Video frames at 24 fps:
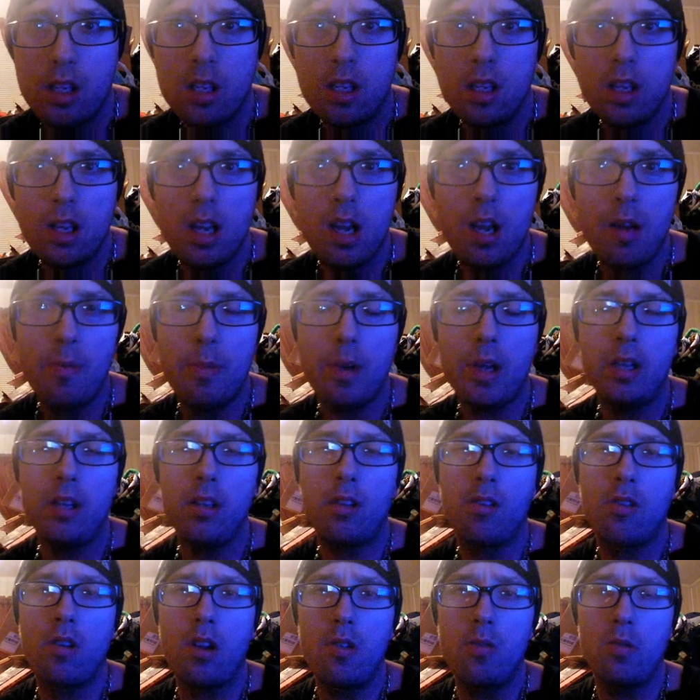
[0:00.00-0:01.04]
Hey everybody, this is
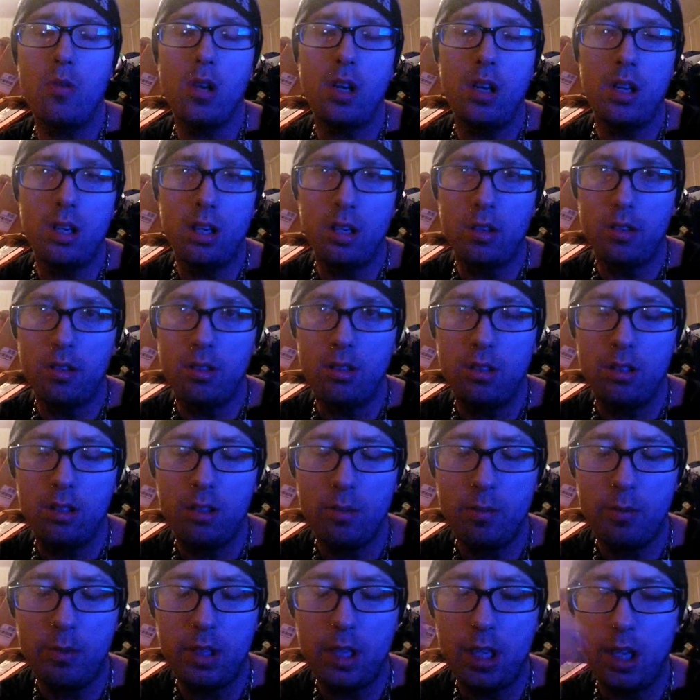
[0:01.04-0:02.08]
Crazy Wyatt on
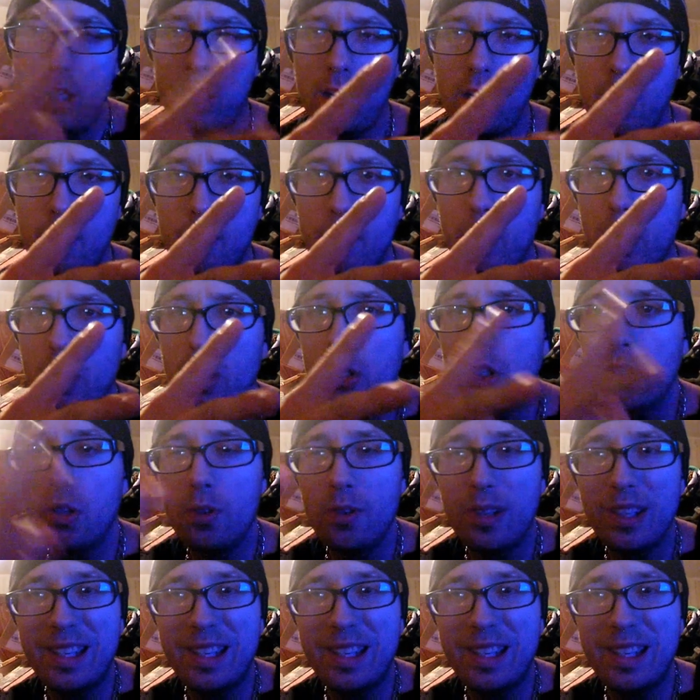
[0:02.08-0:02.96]
YouTube.com part 2. It